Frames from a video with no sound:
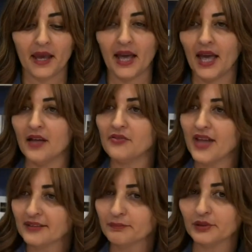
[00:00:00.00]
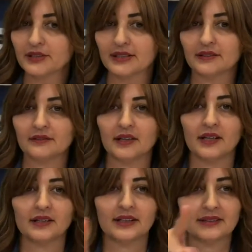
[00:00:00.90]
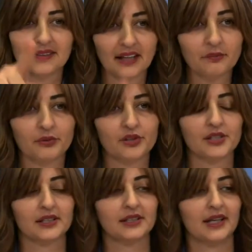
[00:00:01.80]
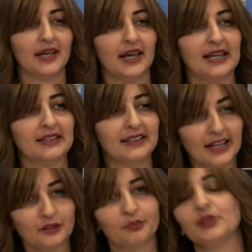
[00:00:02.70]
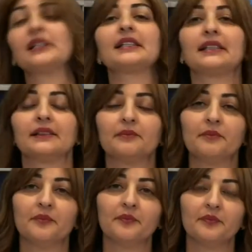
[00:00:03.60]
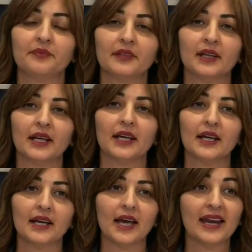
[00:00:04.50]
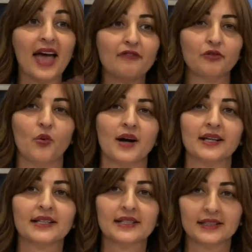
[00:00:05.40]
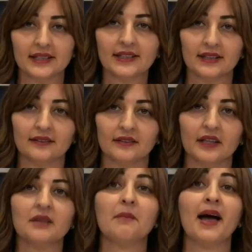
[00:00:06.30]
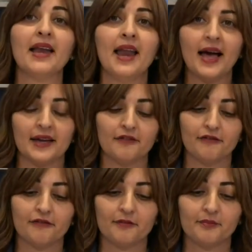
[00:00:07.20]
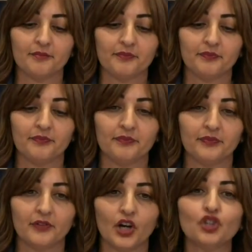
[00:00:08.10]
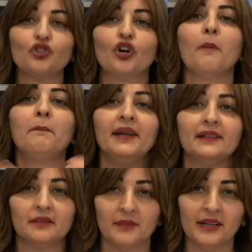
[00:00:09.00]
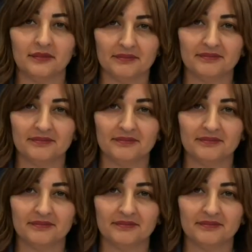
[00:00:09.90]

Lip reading: And that person, and that person, and that person, and everyone is needed in my life to complete me.